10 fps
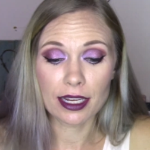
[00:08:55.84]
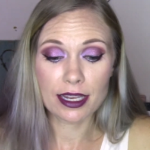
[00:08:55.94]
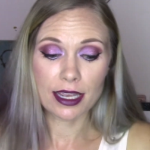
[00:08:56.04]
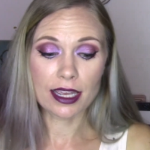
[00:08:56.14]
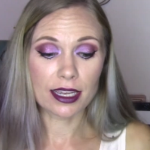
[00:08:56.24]

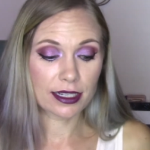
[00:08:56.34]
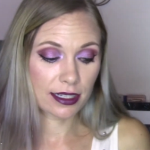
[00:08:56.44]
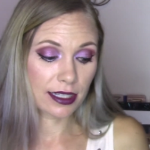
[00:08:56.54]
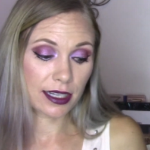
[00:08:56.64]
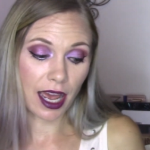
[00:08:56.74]

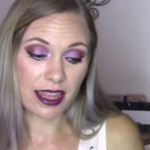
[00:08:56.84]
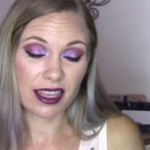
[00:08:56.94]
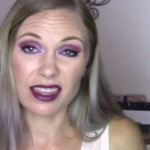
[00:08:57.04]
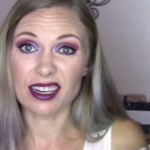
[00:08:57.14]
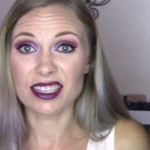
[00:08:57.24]
And I
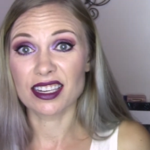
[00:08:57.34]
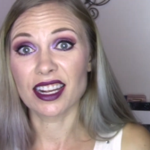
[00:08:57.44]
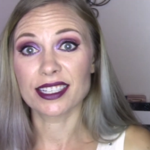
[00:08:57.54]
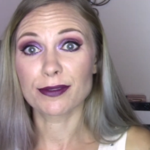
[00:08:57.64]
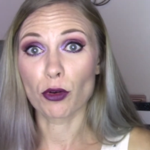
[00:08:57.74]
think that it's a
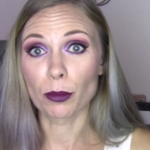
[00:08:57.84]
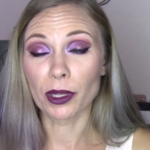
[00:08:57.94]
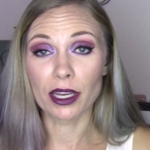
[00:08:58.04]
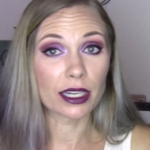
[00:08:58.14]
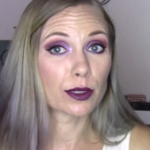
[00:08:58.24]
nice
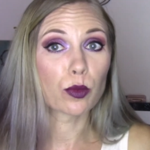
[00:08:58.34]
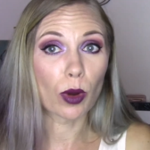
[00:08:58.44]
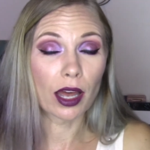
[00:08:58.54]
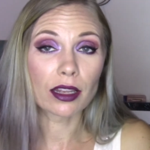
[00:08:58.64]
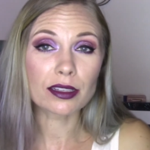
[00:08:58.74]
formula as
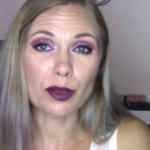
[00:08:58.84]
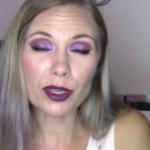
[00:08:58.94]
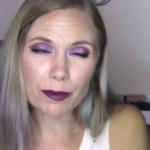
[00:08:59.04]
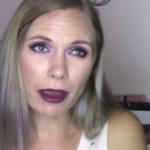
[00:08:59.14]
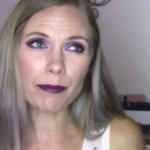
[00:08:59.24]
well. So
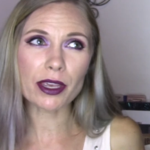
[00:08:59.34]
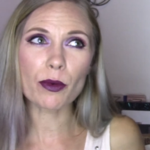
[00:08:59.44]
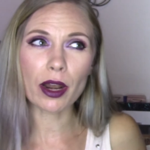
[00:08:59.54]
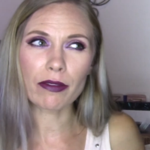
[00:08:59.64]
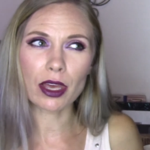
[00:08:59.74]
this might be
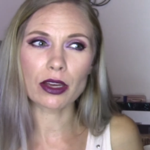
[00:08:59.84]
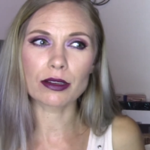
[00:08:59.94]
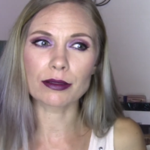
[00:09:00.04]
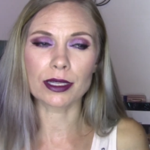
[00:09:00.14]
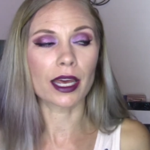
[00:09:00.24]
one of
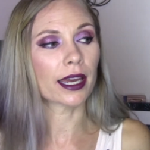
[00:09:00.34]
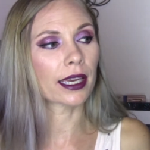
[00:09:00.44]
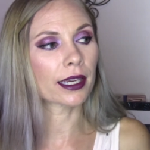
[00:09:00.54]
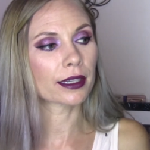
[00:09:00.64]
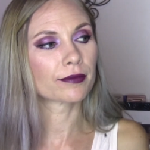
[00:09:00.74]
those
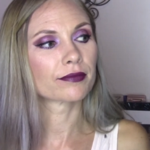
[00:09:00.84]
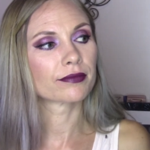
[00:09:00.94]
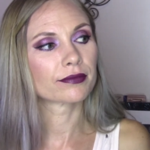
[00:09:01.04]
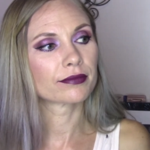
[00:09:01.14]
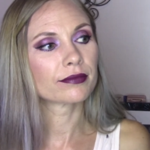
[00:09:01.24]
like
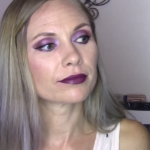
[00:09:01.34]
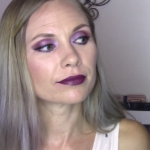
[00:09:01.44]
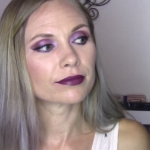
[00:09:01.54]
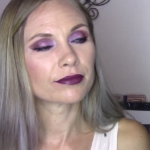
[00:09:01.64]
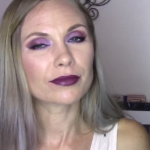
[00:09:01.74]

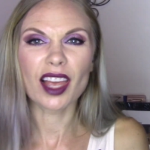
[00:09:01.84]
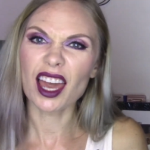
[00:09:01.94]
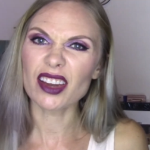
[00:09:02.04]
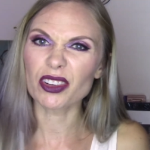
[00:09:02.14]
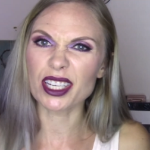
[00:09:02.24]

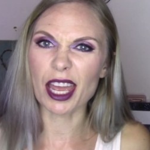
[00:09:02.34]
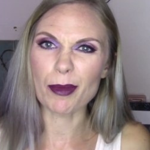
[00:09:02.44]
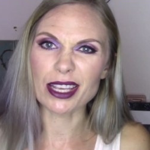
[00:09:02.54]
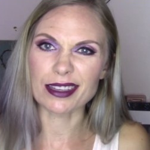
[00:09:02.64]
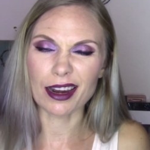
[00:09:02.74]
everyday
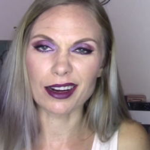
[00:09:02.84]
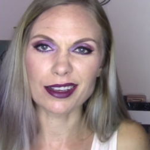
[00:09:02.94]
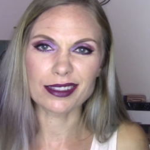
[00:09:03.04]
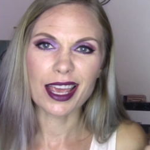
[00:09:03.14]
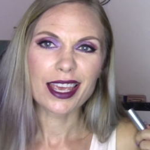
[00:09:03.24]

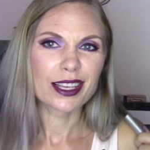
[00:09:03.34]
mascaras.